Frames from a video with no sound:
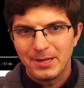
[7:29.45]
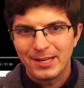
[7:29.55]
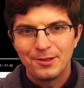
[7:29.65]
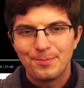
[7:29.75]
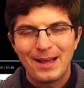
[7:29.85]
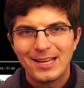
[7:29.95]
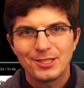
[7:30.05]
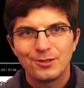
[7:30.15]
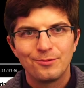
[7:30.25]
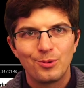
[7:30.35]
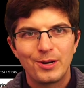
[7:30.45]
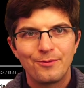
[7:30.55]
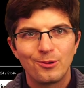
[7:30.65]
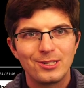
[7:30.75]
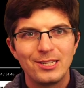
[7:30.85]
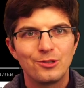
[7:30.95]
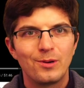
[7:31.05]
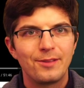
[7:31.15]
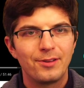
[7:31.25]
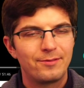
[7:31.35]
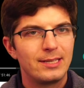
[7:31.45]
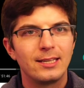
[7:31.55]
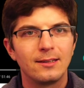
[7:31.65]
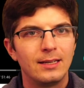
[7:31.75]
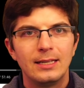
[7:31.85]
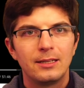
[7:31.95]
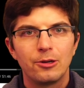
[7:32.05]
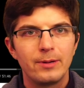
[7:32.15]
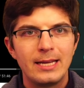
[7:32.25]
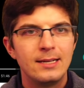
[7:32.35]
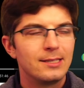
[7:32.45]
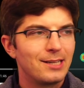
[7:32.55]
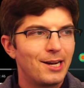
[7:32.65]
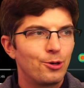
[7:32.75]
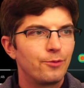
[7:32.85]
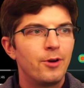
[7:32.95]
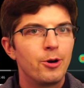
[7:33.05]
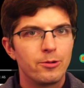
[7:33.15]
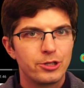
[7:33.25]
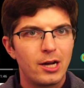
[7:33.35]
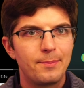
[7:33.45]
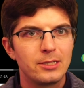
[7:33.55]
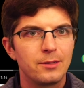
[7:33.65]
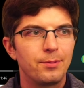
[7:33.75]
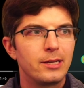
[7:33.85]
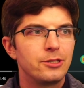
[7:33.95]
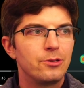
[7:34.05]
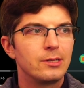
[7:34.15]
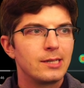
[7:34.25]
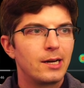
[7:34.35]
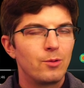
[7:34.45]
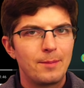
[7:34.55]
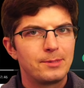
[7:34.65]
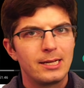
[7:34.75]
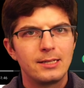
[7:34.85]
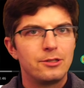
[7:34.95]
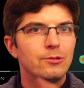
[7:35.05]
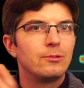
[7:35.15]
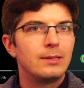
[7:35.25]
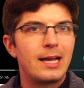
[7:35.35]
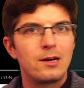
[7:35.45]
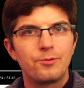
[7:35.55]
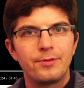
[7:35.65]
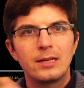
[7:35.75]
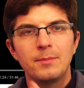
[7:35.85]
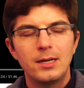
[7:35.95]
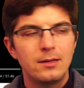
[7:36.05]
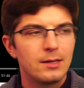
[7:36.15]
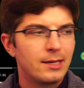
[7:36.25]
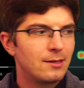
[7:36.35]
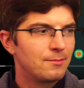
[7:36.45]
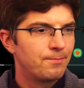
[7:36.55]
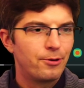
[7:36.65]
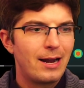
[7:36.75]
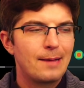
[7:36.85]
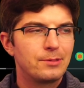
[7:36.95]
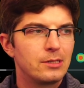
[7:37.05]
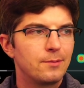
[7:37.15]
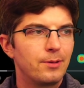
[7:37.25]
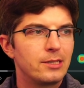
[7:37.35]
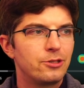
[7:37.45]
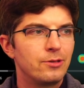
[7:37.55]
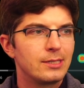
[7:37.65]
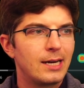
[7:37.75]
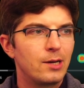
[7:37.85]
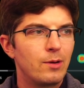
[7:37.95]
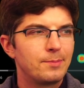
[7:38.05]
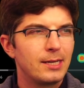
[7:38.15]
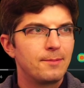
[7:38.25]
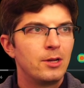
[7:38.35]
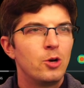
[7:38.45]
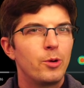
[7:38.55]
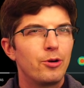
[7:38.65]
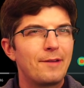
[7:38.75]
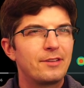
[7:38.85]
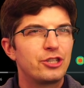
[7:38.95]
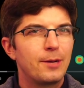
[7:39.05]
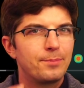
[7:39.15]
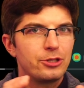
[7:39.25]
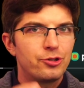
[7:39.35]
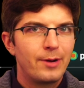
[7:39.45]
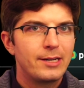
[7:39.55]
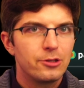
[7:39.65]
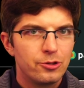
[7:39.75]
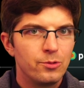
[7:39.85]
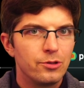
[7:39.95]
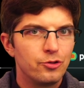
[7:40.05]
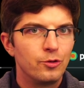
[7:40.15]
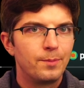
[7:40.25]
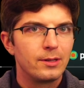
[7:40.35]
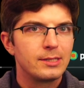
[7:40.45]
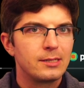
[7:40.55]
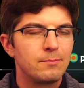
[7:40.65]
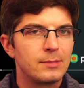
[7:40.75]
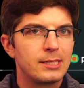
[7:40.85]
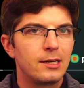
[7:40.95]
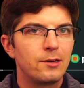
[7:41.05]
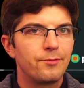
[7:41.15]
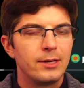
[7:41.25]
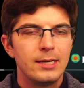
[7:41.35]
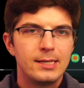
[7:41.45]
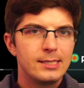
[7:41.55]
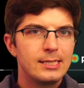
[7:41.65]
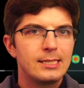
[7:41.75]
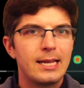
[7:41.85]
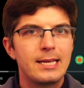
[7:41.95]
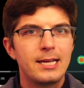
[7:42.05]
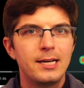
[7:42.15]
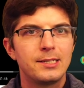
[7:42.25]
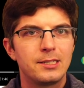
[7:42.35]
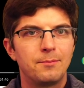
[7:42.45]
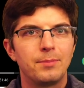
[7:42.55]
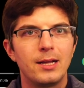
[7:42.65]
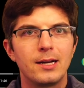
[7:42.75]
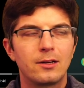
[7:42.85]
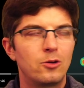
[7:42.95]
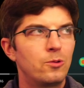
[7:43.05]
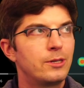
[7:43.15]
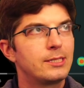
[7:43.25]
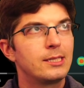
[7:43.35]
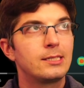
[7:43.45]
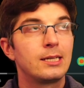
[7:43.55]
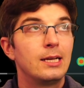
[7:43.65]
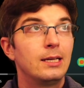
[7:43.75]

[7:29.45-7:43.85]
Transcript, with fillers: in the past of 2014, 2015, InDesign or Photoshop as the place you design a website to now Figma, uh, perhaps as the place you design a website. We don't have to jump straight to the Drupalisms of is this a custom block or is this